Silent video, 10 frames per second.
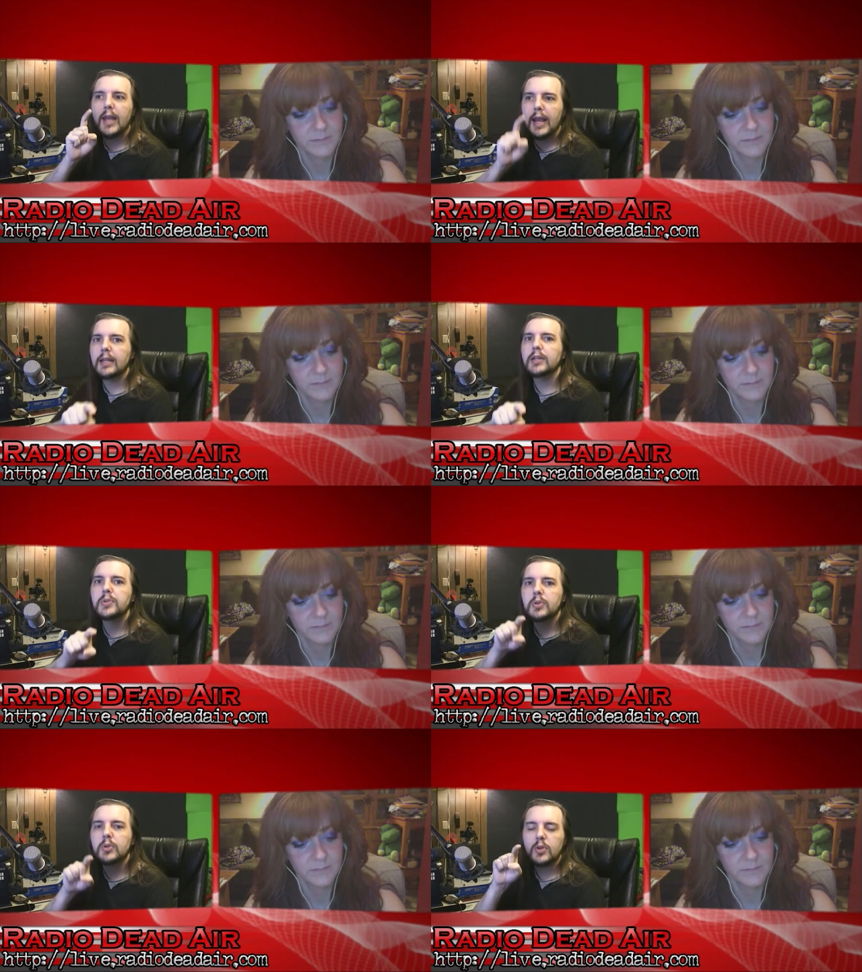
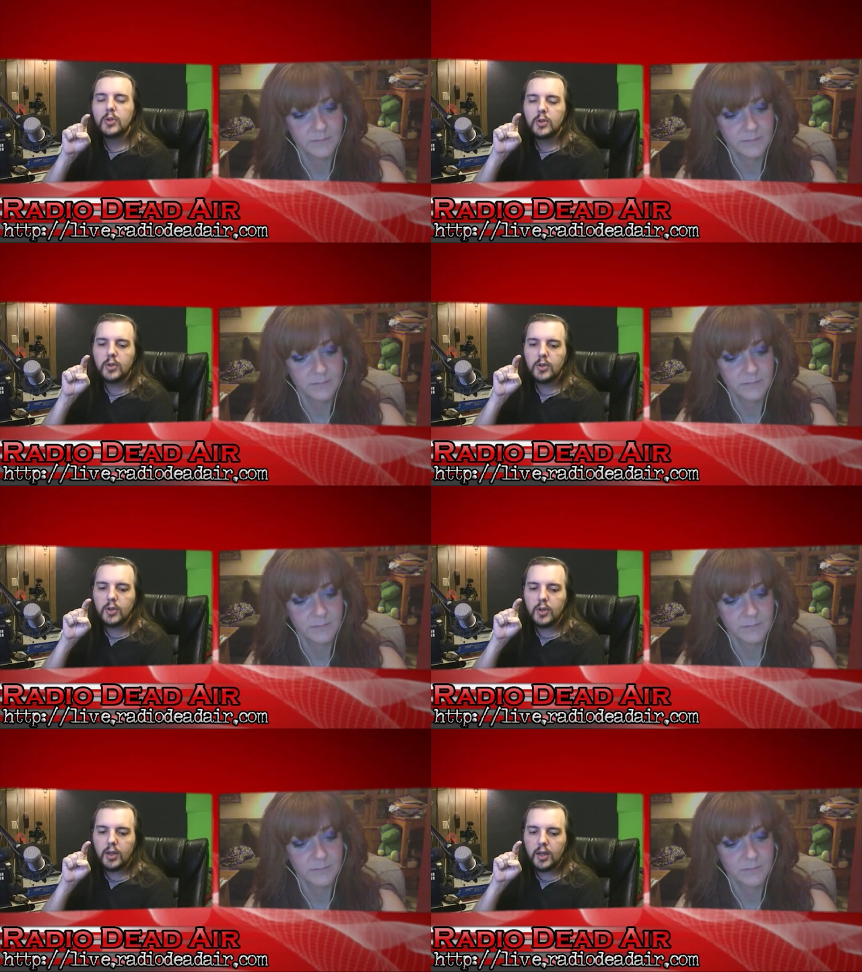Speaker 1: anus
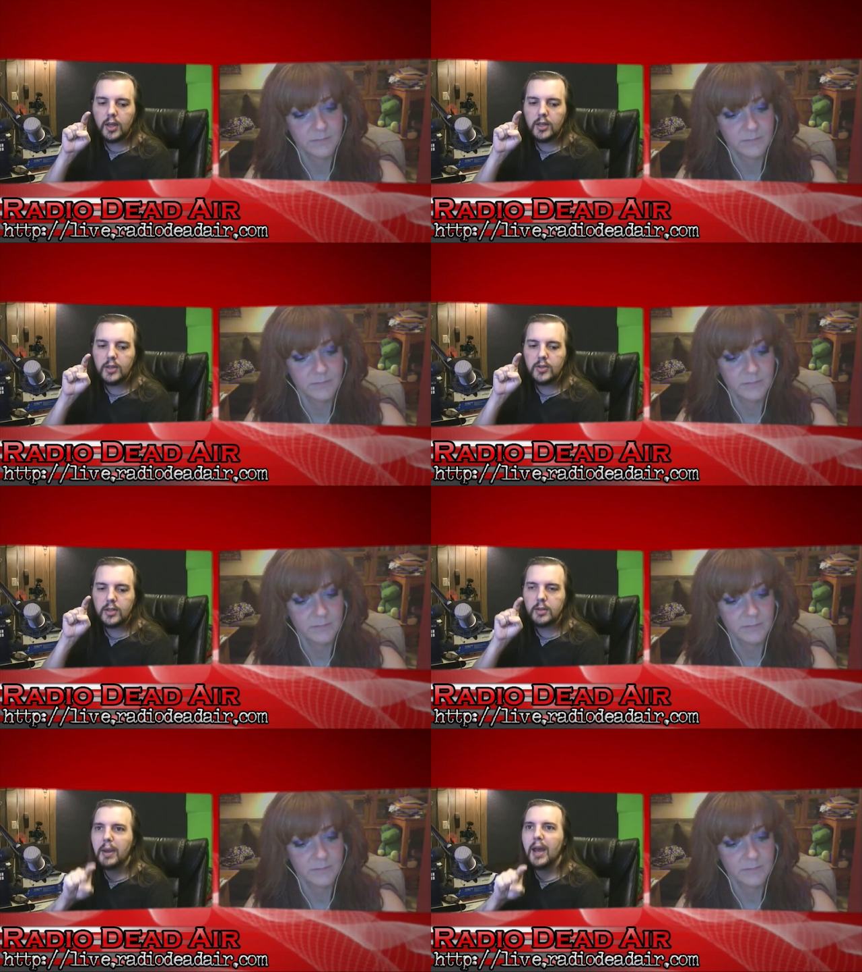is is
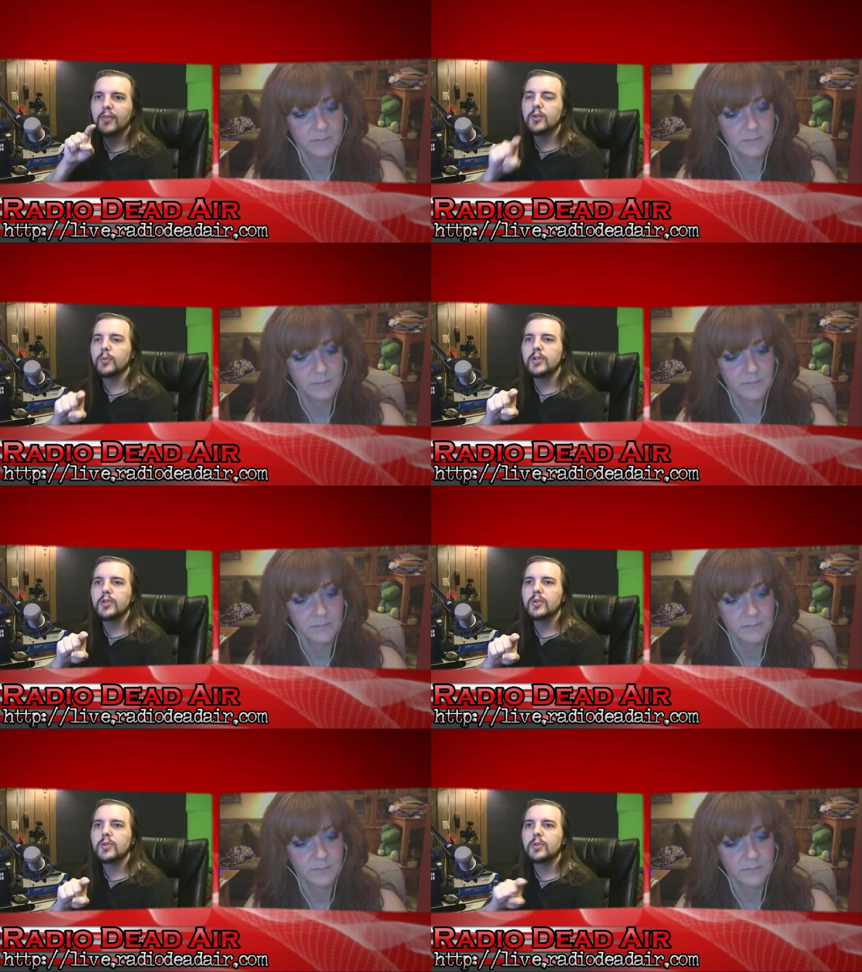a path to
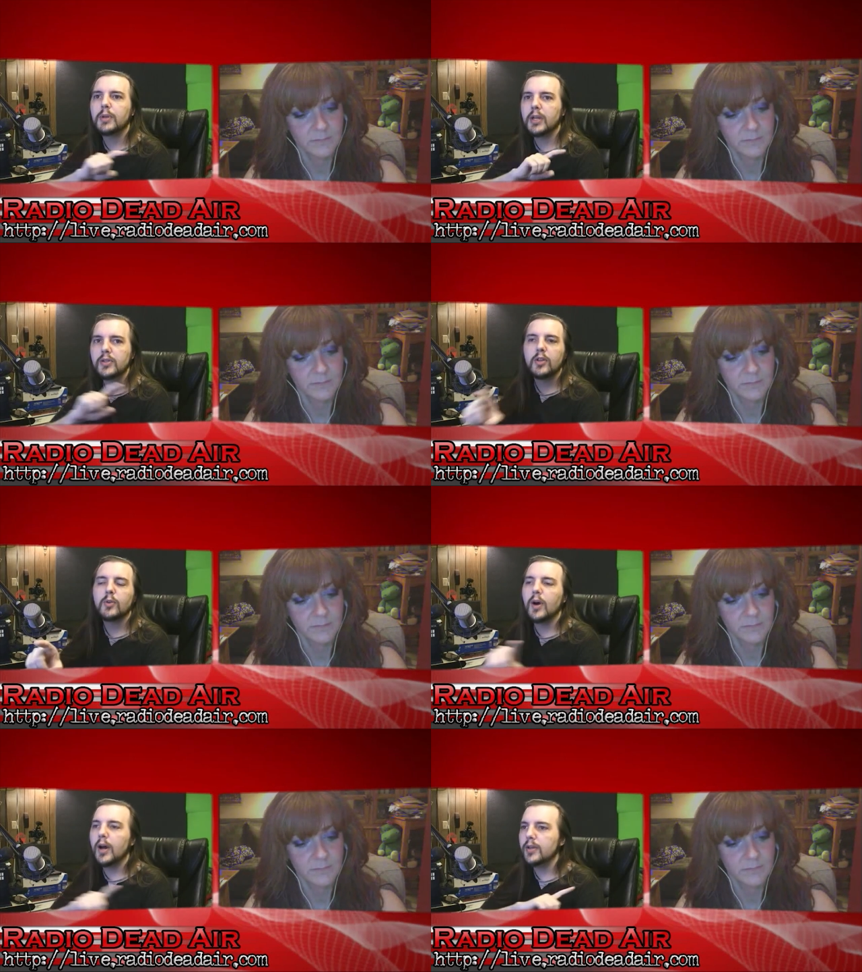riches because
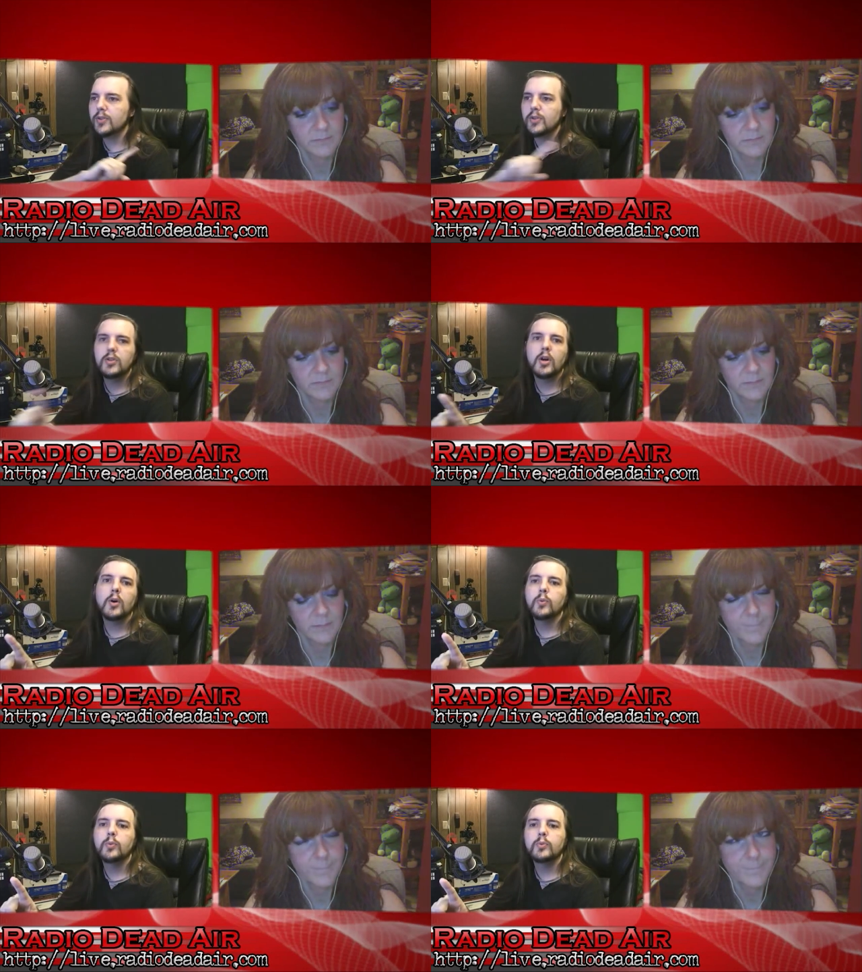otherwise, no.
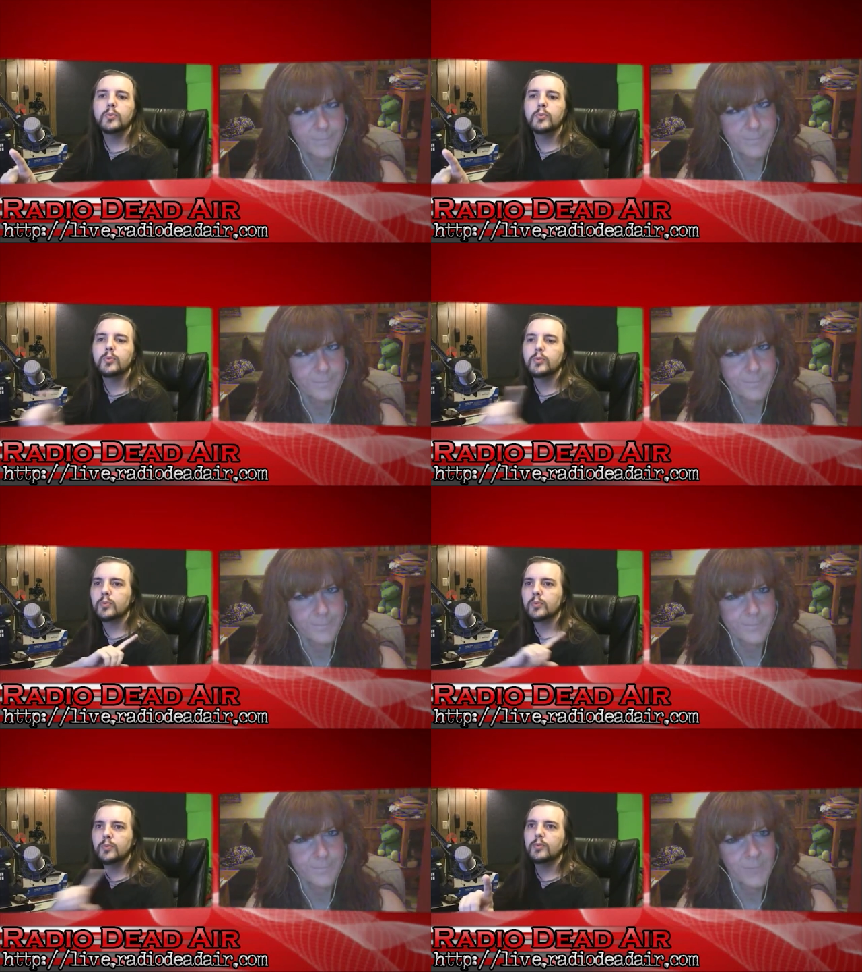
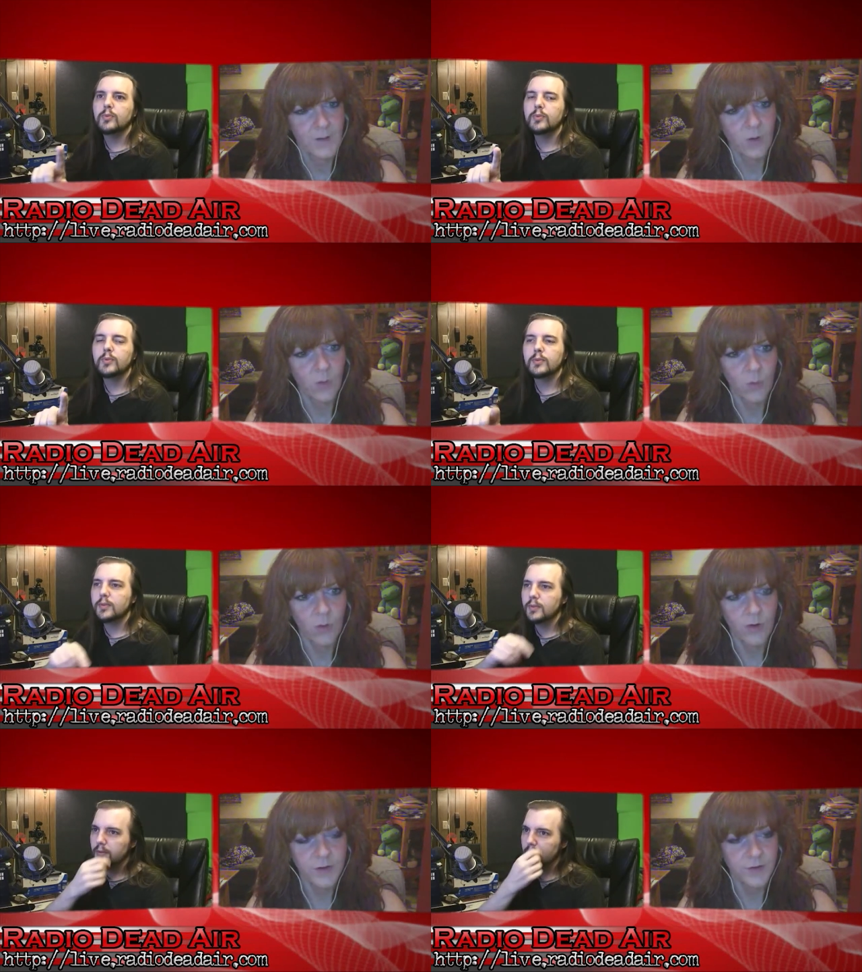
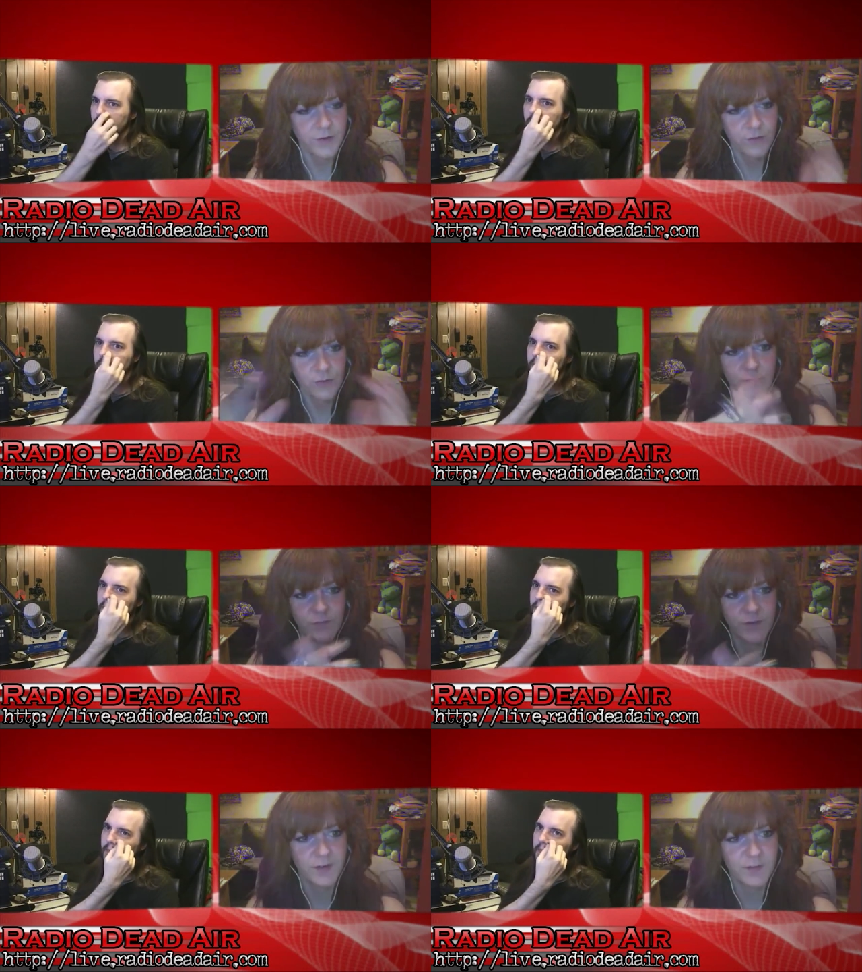
Speaker 2: Or you're into a
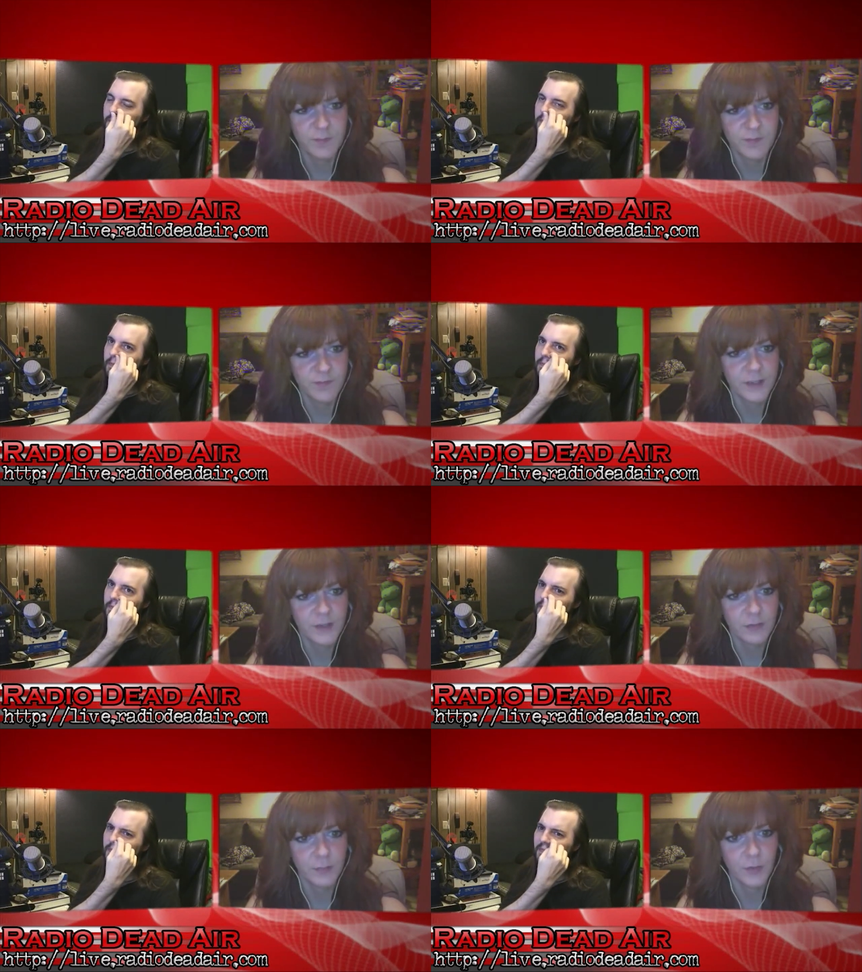very specific
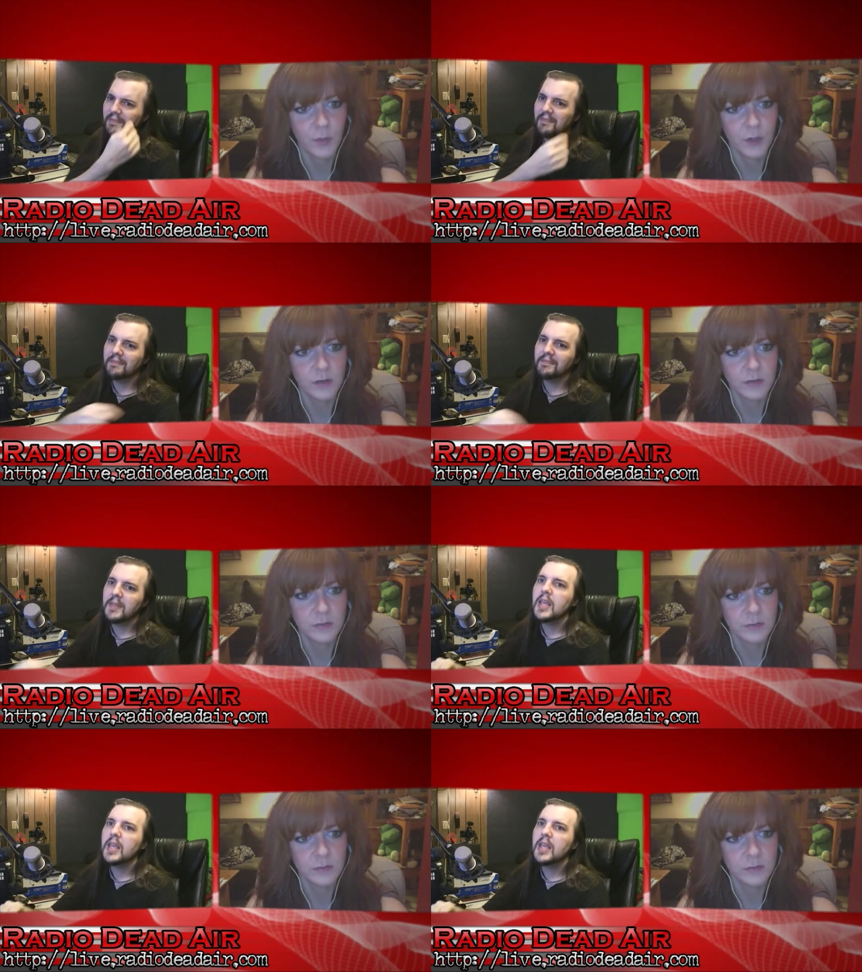niche of porn.